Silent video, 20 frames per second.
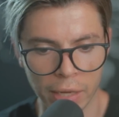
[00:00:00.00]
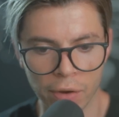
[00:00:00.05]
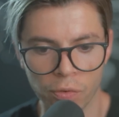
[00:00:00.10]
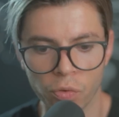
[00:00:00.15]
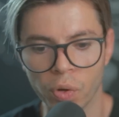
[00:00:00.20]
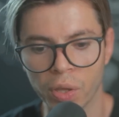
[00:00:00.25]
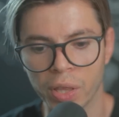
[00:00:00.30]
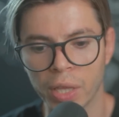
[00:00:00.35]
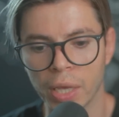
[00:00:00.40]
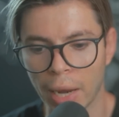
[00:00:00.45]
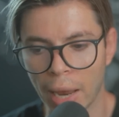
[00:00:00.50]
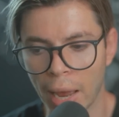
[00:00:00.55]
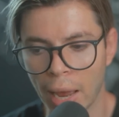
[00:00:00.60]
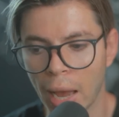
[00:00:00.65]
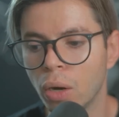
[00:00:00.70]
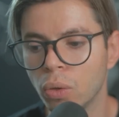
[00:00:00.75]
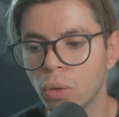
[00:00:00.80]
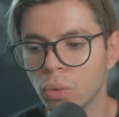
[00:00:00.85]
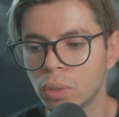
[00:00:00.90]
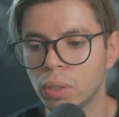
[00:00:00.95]
everything
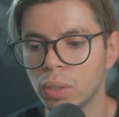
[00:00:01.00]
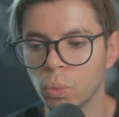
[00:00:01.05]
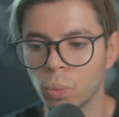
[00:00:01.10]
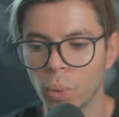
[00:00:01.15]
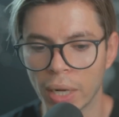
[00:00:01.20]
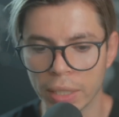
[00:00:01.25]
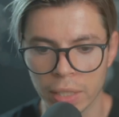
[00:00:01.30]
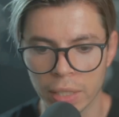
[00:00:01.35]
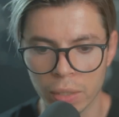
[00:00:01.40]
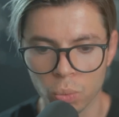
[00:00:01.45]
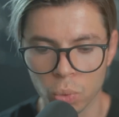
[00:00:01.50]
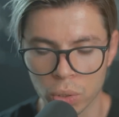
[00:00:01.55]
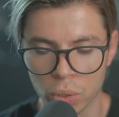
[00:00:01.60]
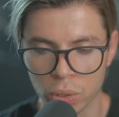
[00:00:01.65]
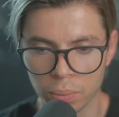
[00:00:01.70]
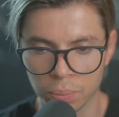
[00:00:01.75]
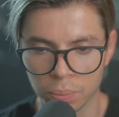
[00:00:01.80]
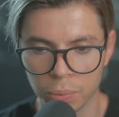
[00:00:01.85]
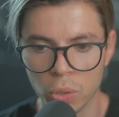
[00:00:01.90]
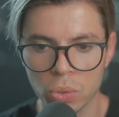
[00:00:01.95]
out the way they were
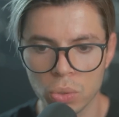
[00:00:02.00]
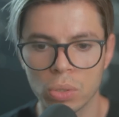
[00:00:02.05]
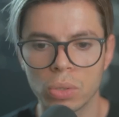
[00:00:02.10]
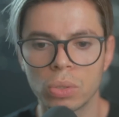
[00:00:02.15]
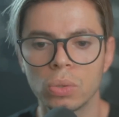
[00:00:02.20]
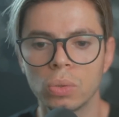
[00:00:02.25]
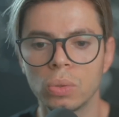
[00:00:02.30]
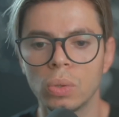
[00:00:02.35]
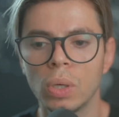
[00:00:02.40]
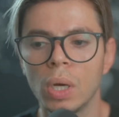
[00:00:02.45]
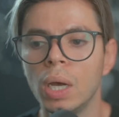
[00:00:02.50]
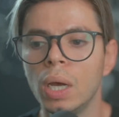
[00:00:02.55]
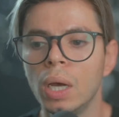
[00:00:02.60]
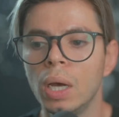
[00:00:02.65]
supposed to,